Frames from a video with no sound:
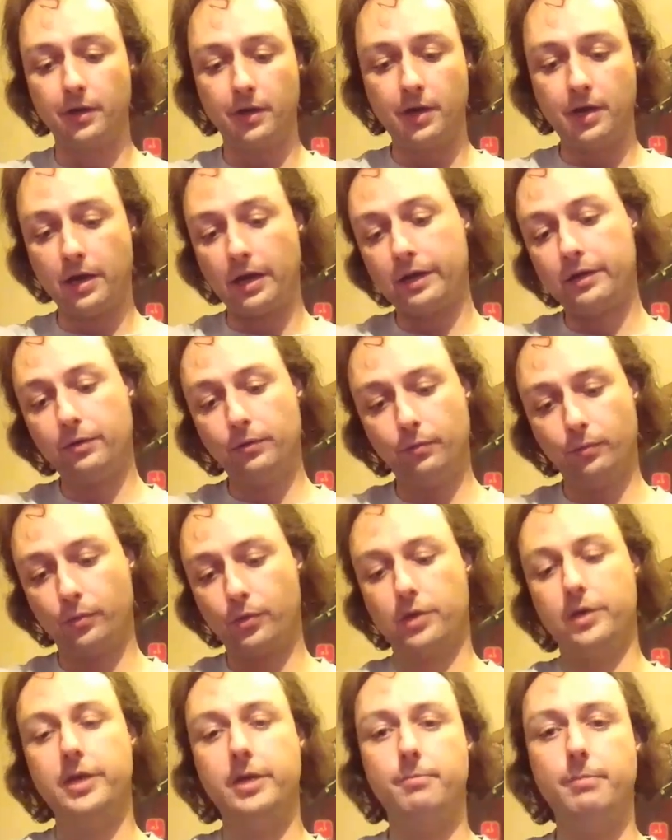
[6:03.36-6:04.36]
I don't
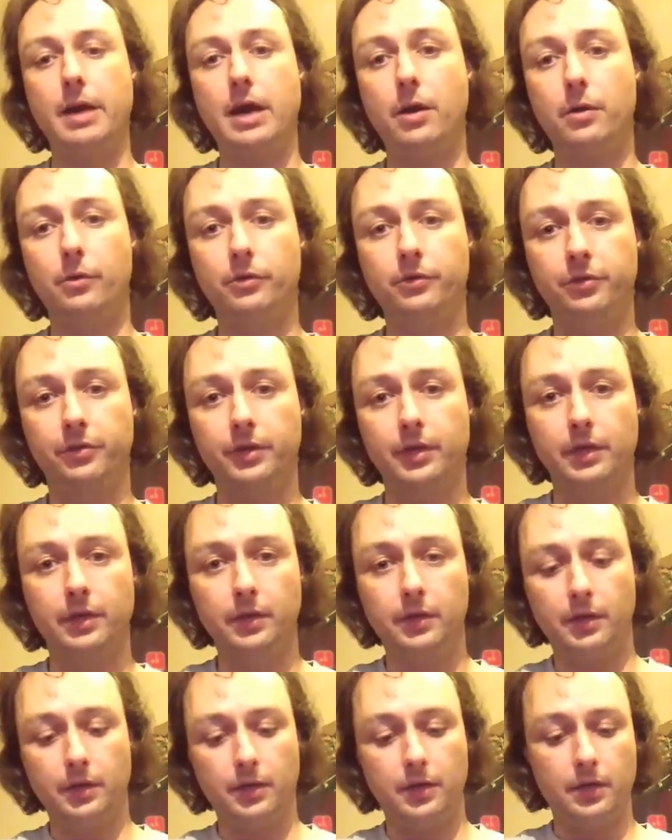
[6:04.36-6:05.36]
worry about
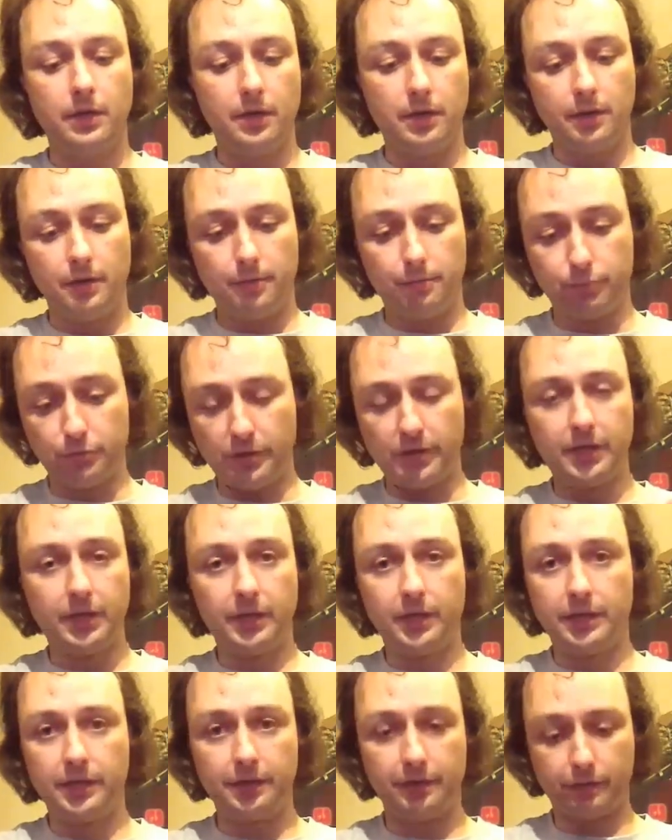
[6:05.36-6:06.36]
breaking
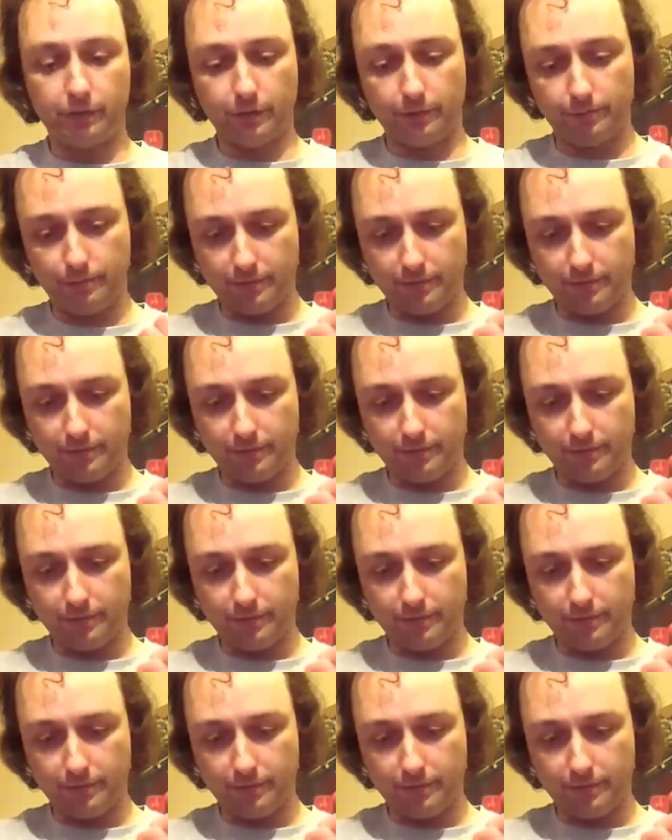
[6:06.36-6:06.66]
it or